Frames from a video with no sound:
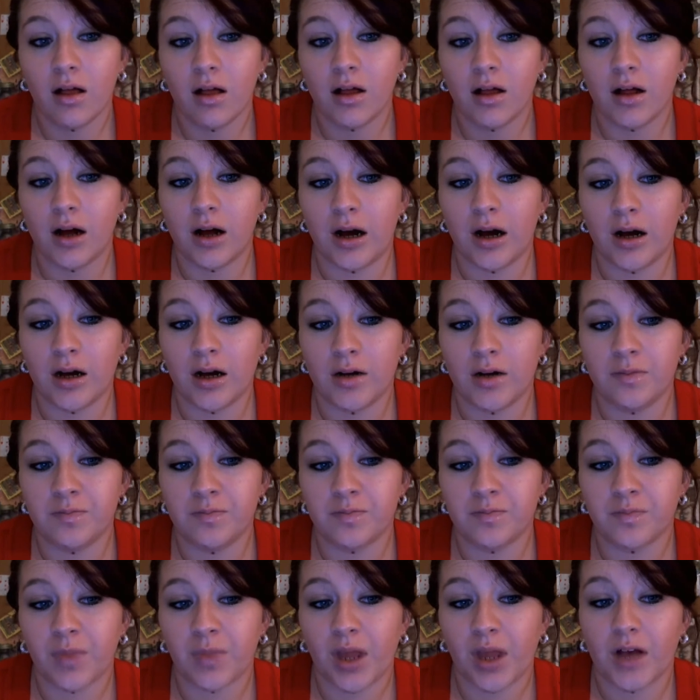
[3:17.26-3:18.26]

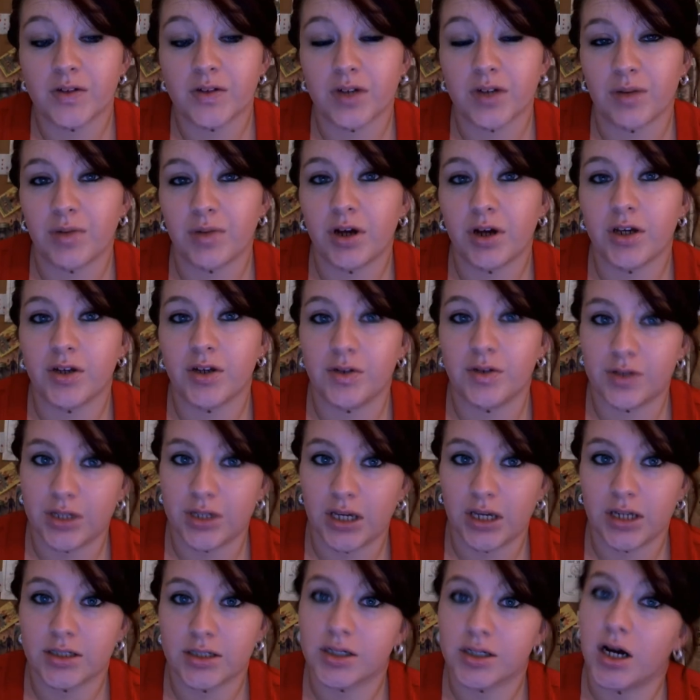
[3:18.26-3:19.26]
So I'm not
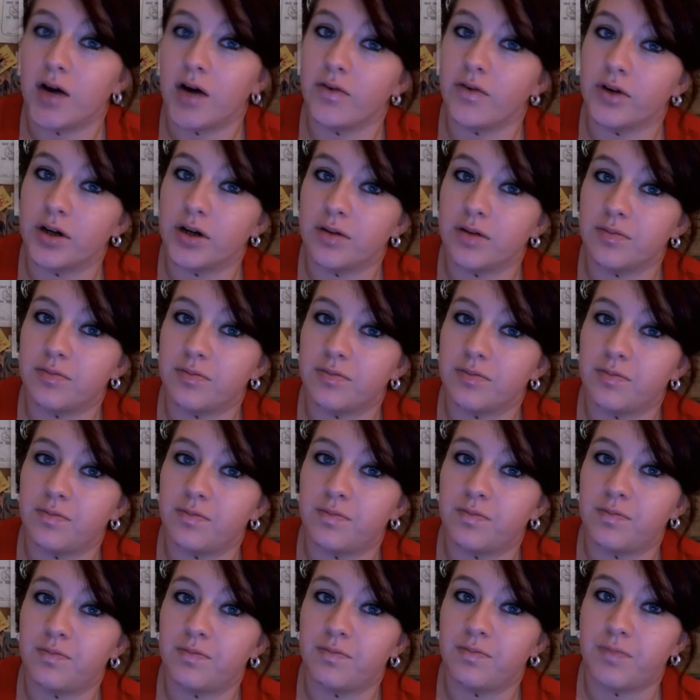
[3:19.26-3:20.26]
using it to cover up
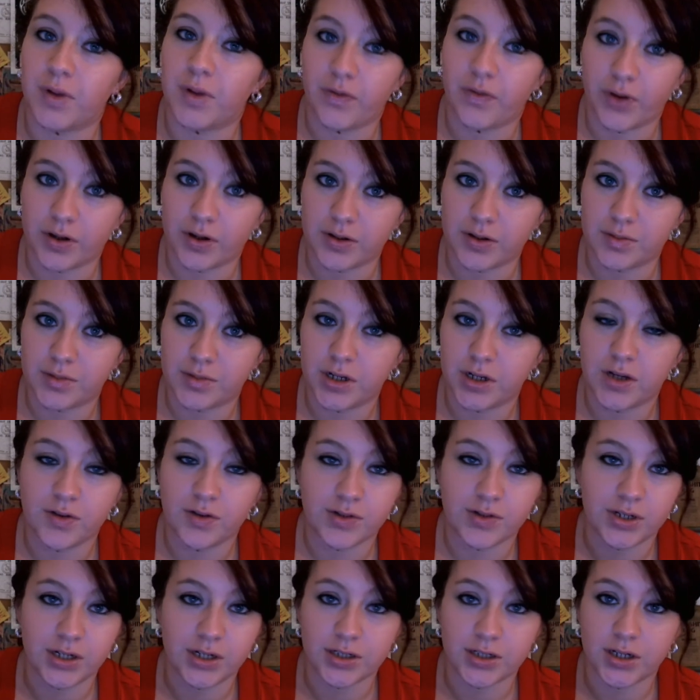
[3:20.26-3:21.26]
my freckles. I'm not
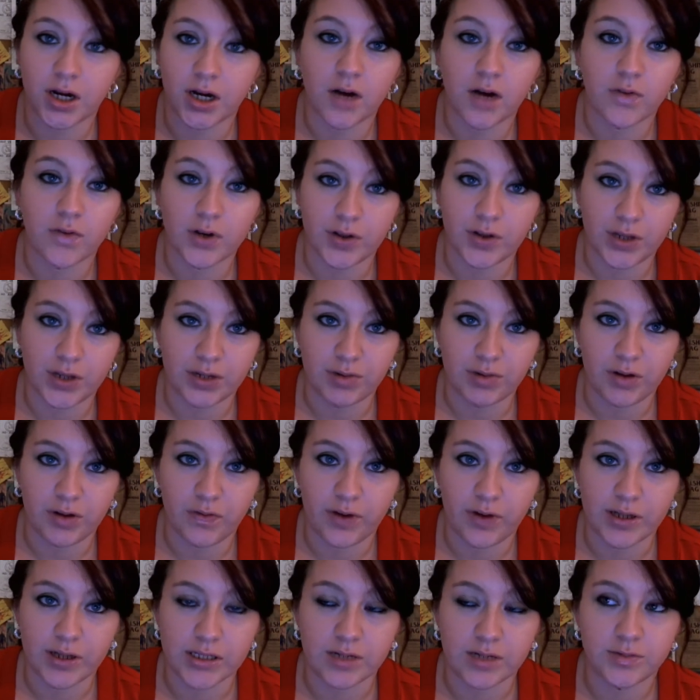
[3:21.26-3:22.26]
using it to cover anything on my
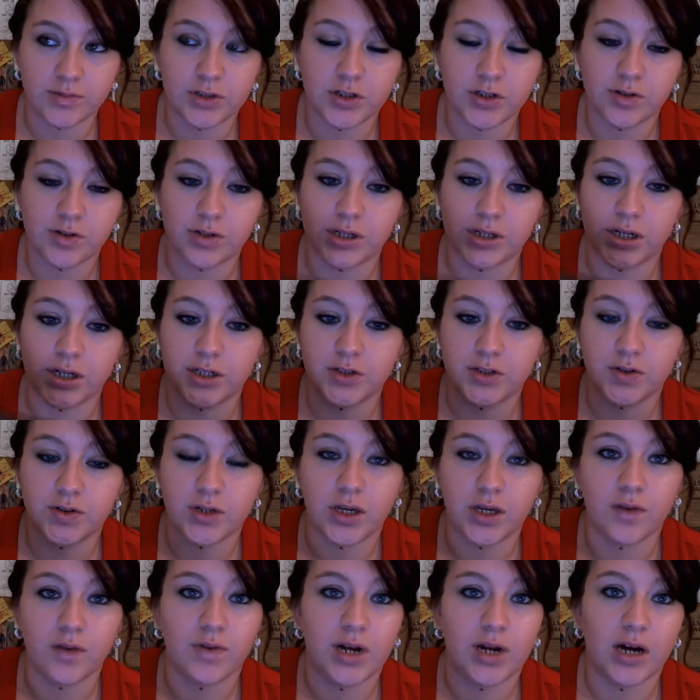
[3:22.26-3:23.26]
face. I'm just using it to
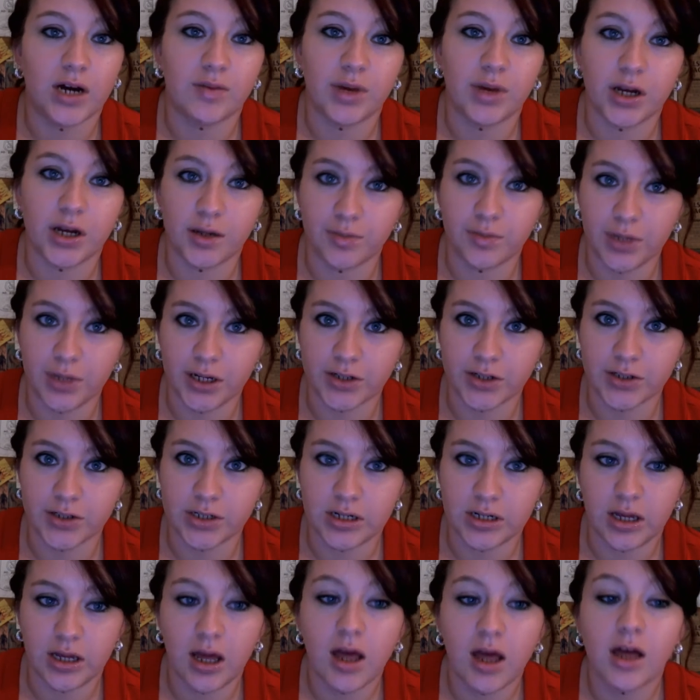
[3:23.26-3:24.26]
even out my
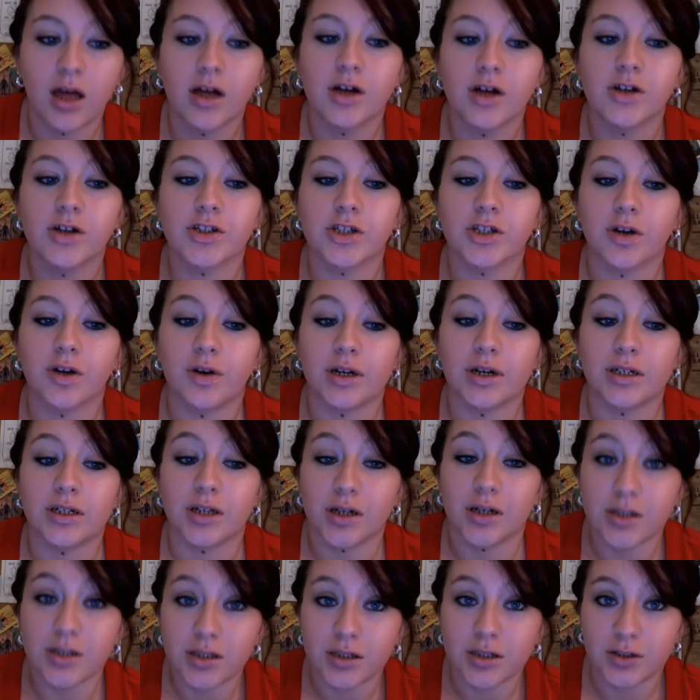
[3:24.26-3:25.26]
complexion. So it
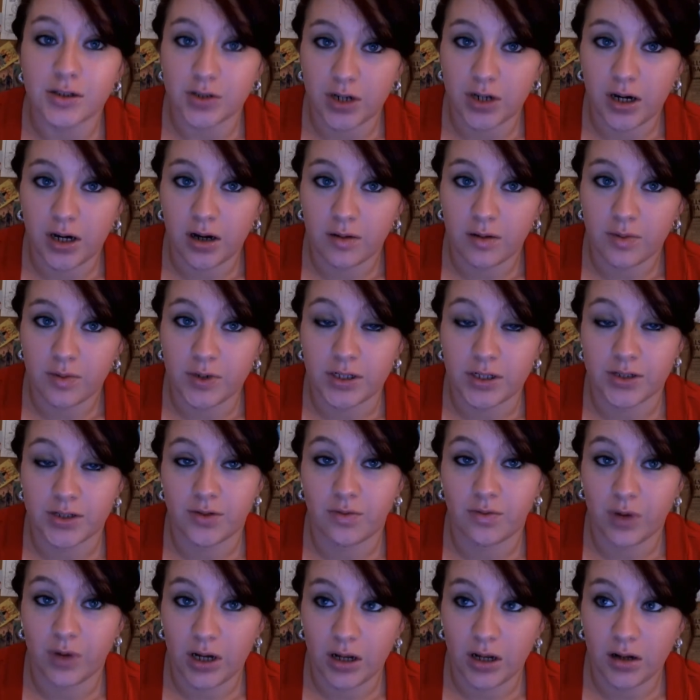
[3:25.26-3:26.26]
does the job. It does
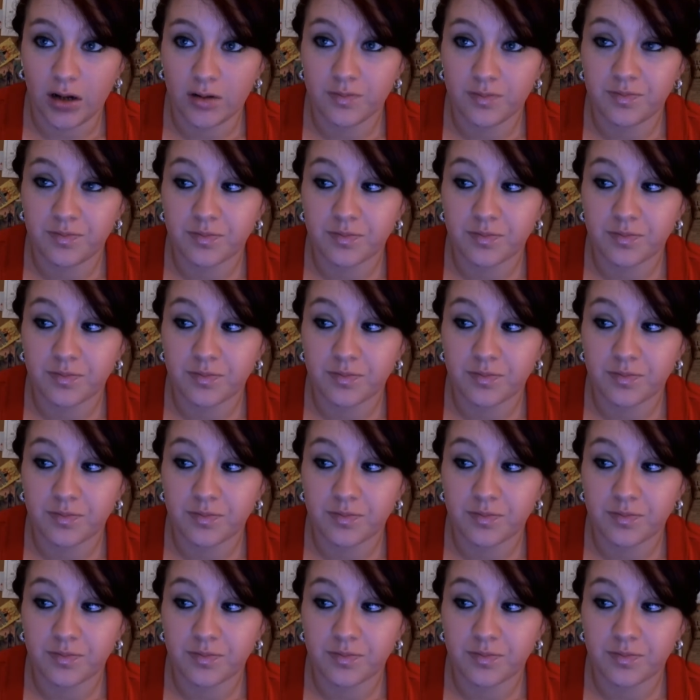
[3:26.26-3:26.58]
it well.